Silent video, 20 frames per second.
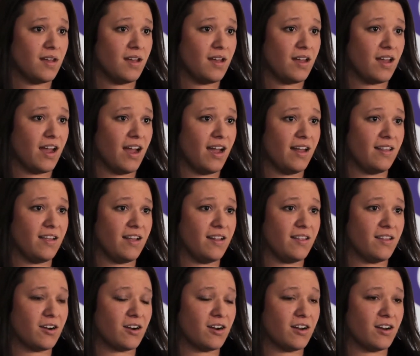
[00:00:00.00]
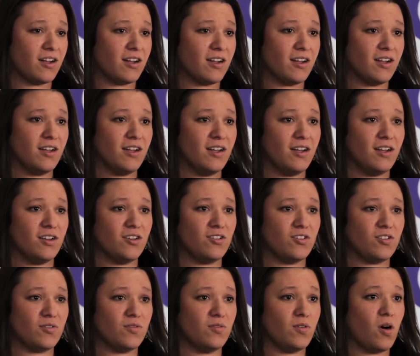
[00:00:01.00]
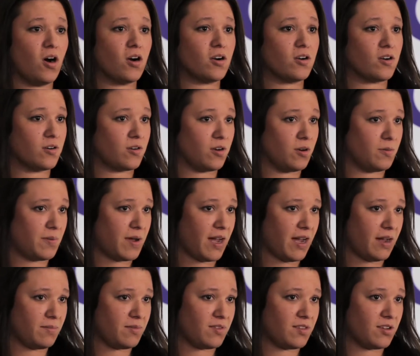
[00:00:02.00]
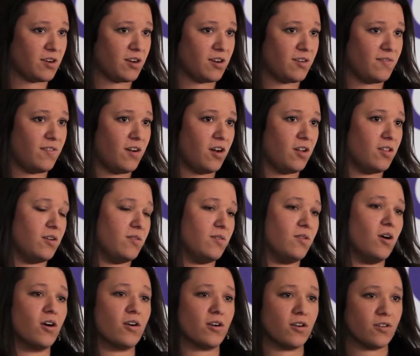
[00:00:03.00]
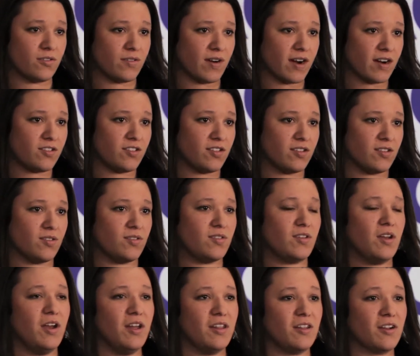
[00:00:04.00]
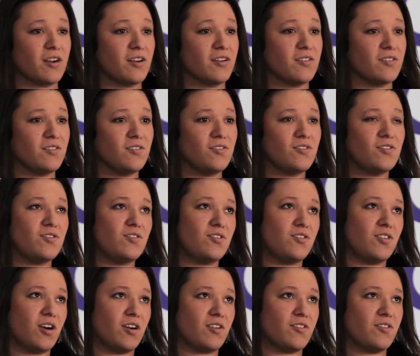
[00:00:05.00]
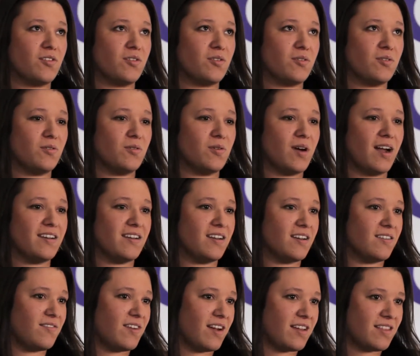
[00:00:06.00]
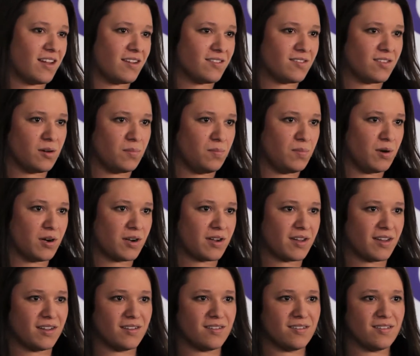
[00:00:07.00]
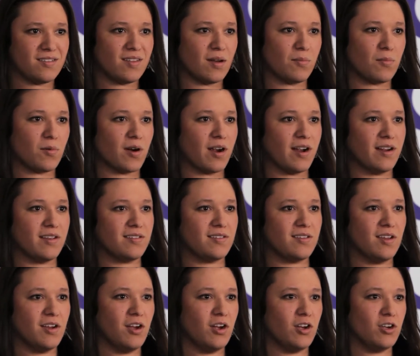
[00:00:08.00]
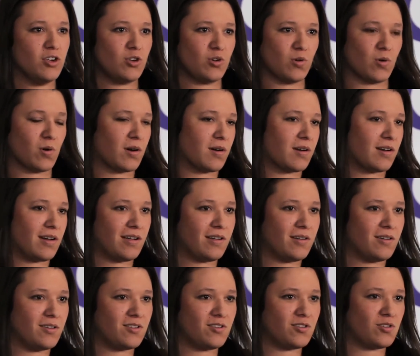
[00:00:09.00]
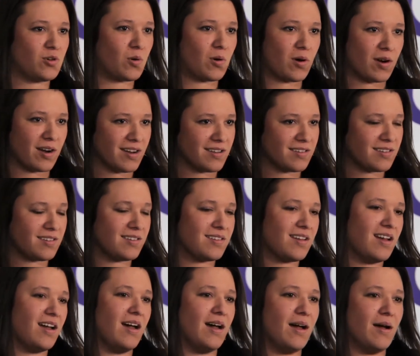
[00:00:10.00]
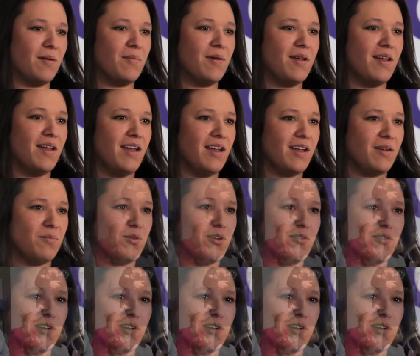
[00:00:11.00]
And then they're going to do longer group games. They're going to follow longer directions. They're going to start to identify things in a book and summarize short stories. Moving